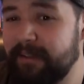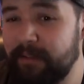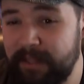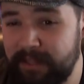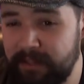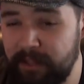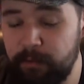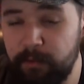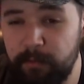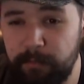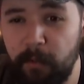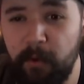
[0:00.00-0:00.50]
Like,
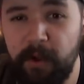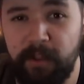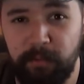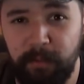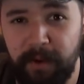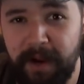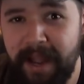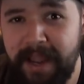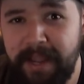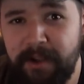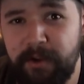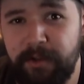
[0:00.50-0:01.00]
there were points
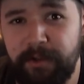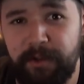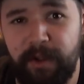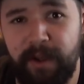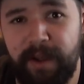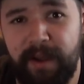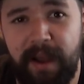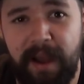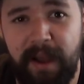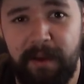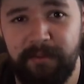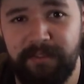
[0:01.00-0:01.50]
where
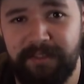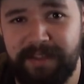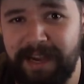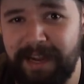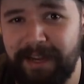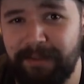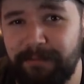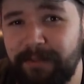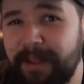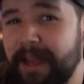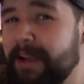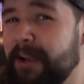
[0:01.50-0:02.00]
I was
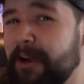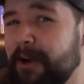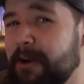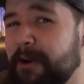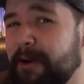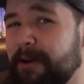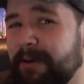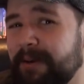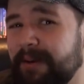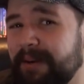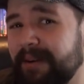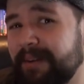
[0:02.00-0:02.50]
kind of like,
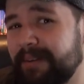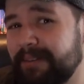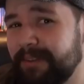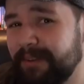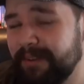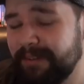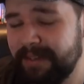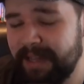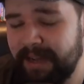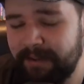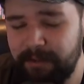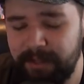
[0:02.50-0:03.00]

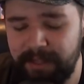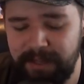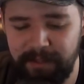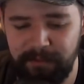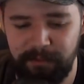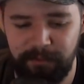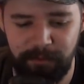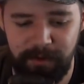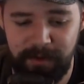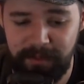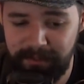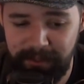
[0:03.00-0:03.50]
not looking at
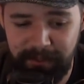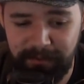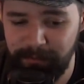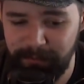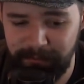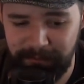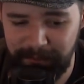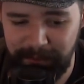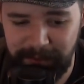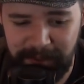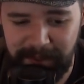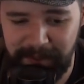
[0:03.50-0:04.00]
the screen. Liz
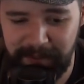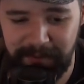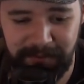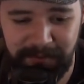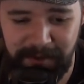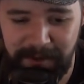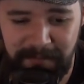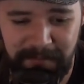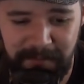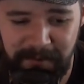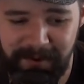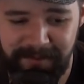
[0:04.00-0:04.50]
wasn't looking at the
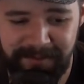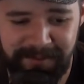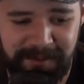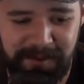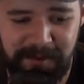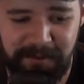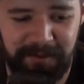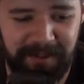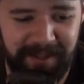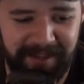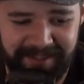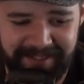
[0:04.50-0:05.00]
screen at points,
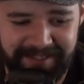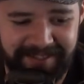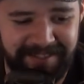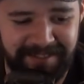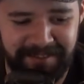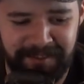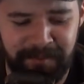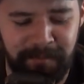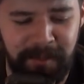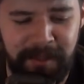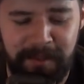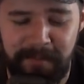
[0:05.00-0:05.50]
too. Like,
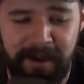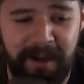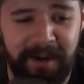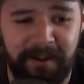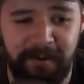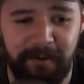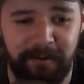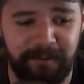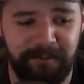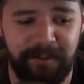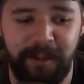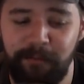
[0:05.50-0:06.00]
some of the body
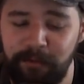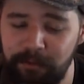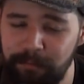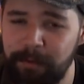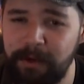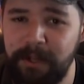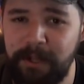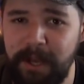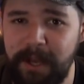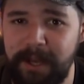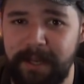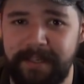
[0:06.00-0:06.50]
horror stuff was
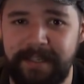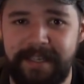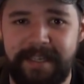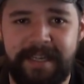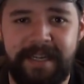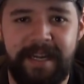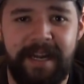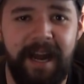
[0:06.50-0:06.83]
pretty good.